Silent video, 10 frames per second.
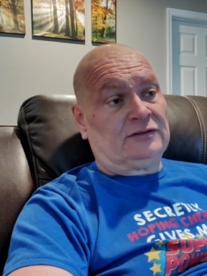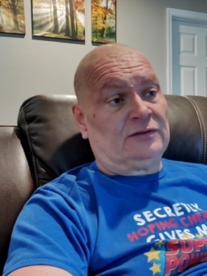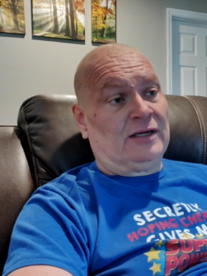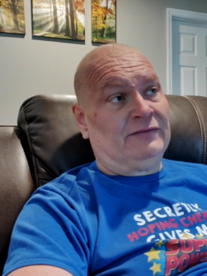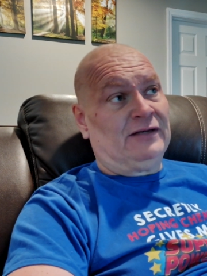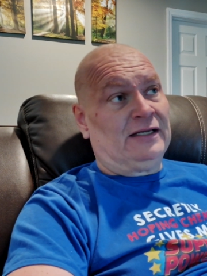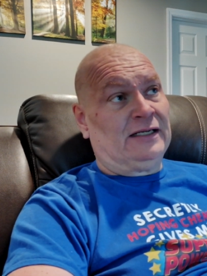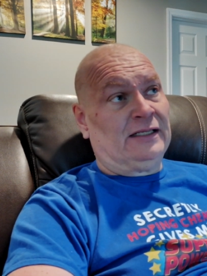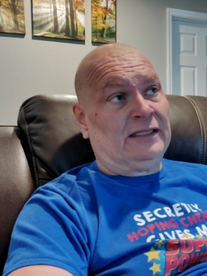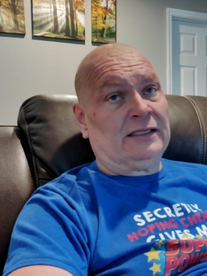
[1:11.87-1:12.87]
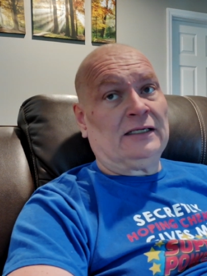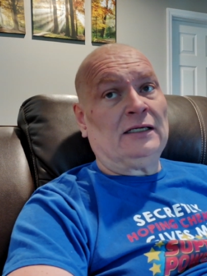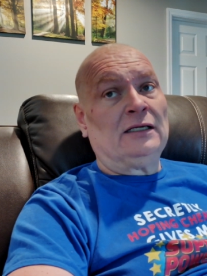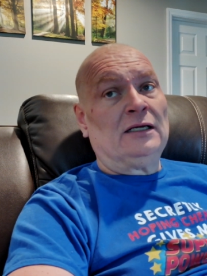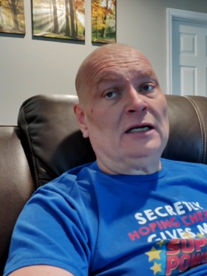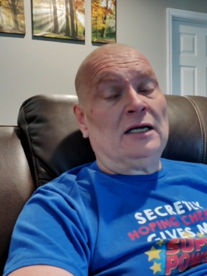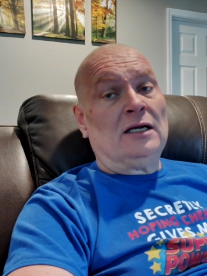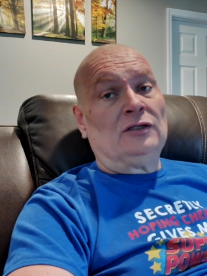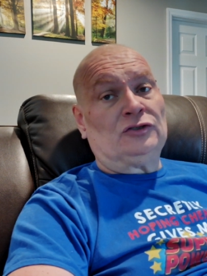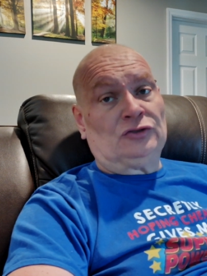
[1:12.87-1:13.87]
So I haven't had anything
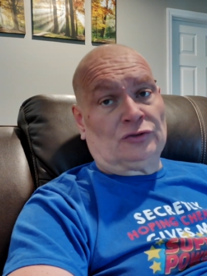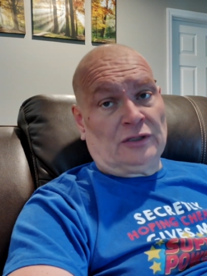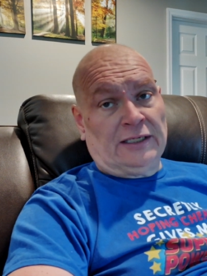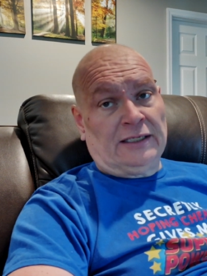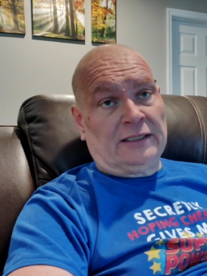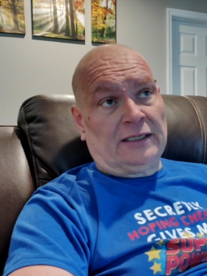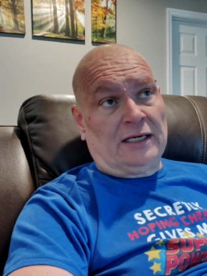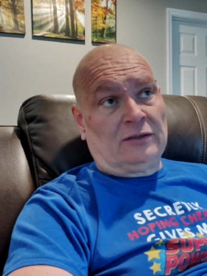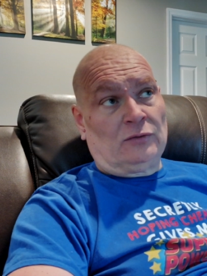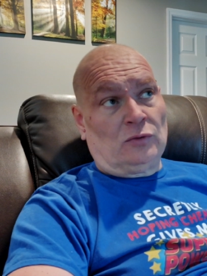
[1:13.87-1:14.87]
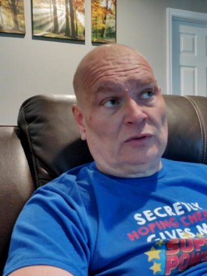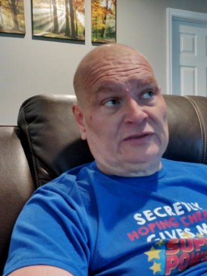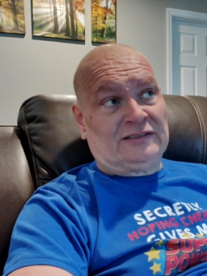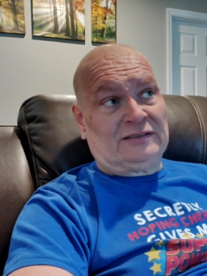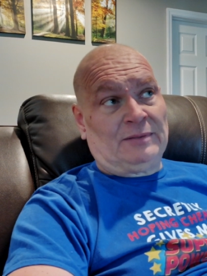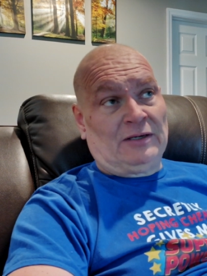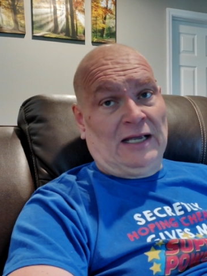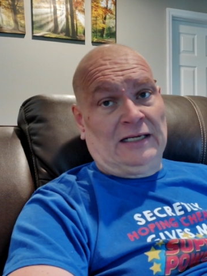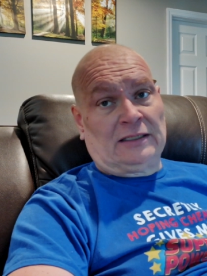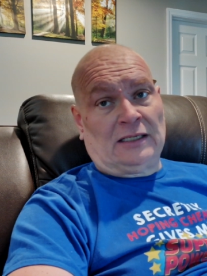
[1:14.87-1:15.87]
to drink at all since about
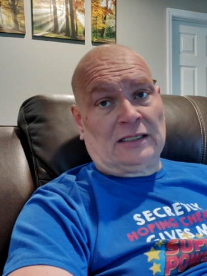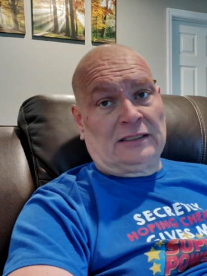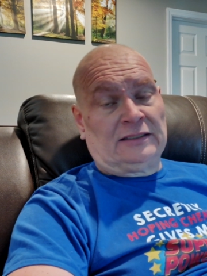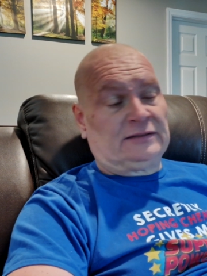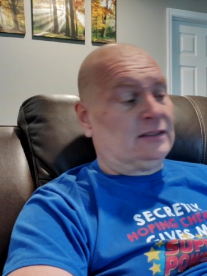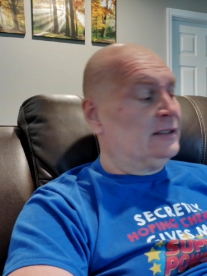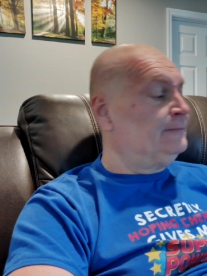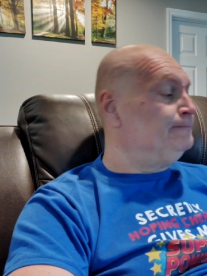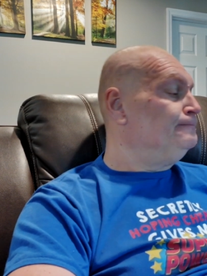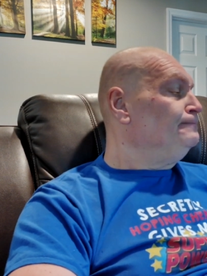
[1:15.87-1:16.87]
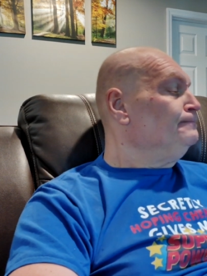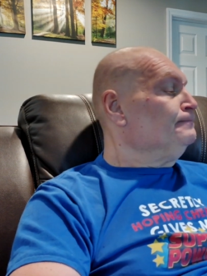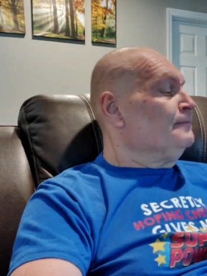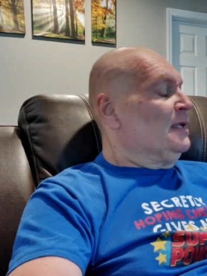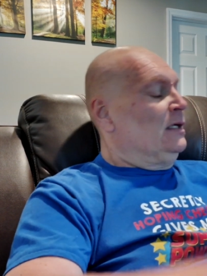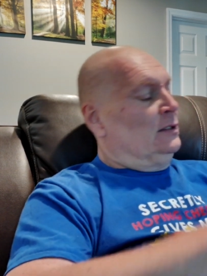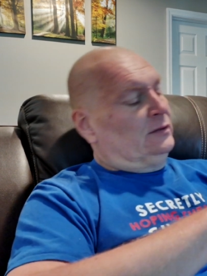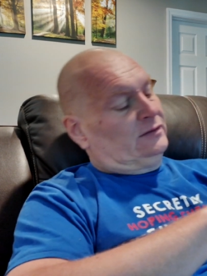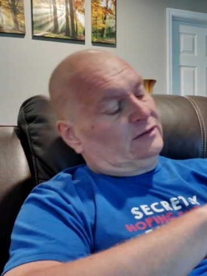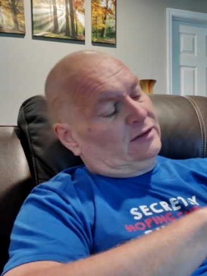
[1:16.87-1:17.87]
8 o'clock last night.
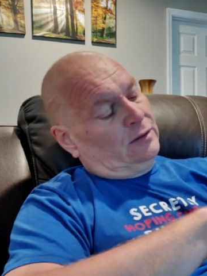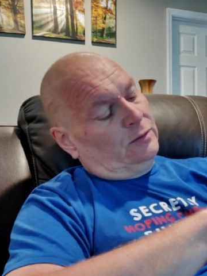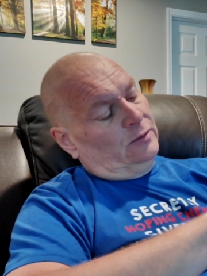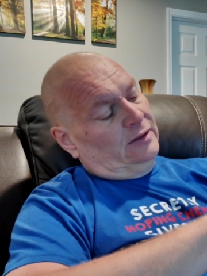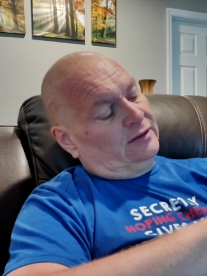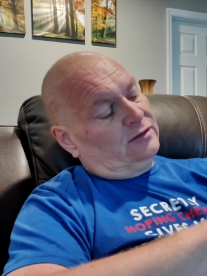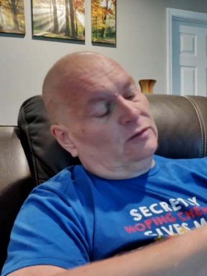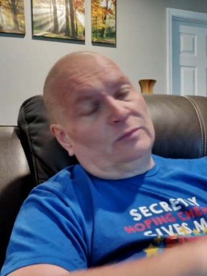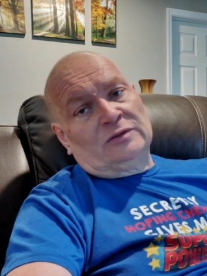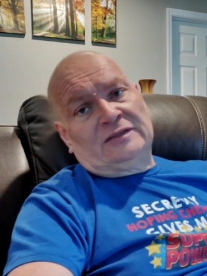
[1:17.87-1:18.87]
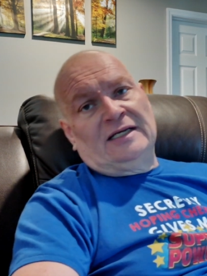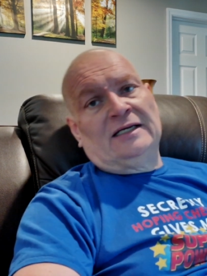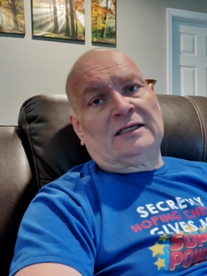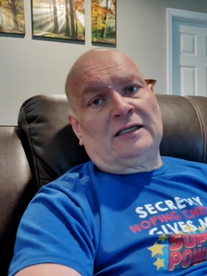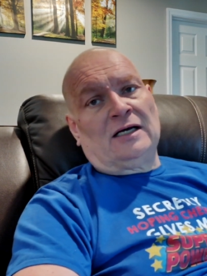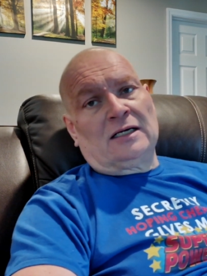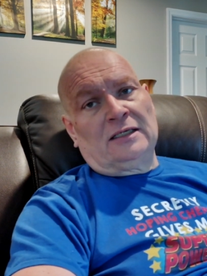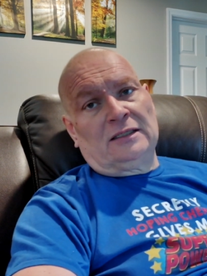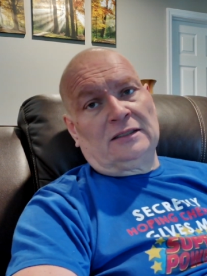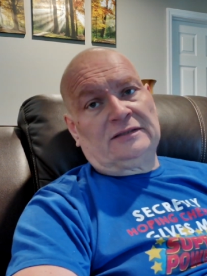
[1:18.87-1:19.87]
So it's almost 10
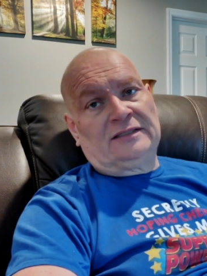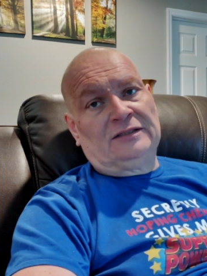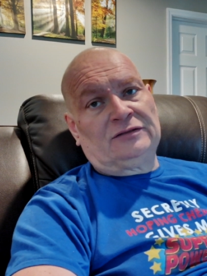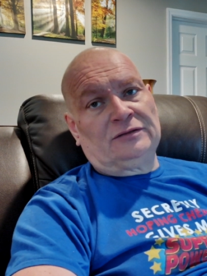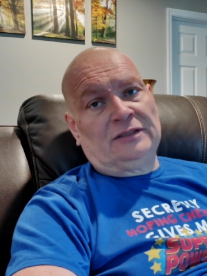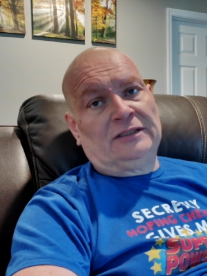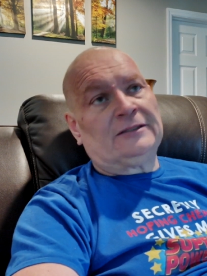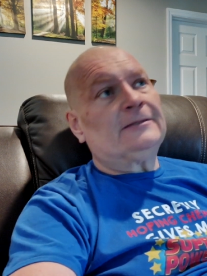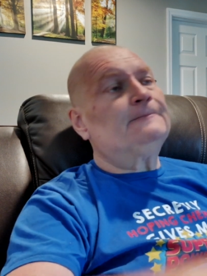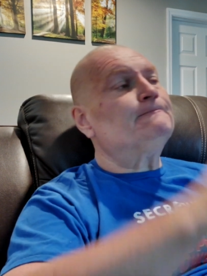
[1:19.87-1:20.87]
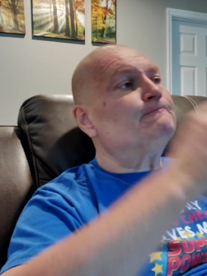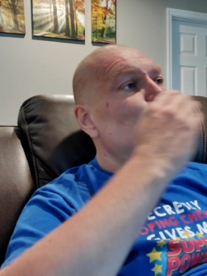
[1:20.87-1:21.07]
o'clock central here.